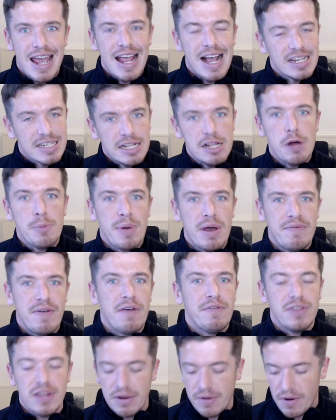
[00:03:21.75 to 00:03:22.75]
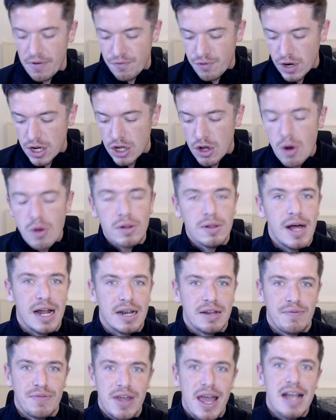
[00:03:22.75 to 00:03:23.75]
He has a little bit of everything, and for a young
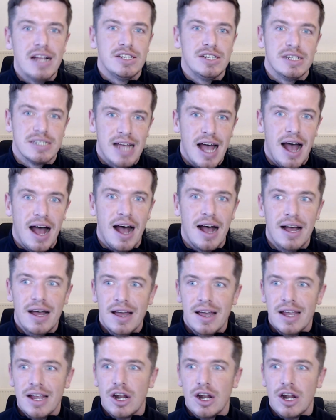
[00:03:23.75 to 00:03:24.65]
lad and the age he's at,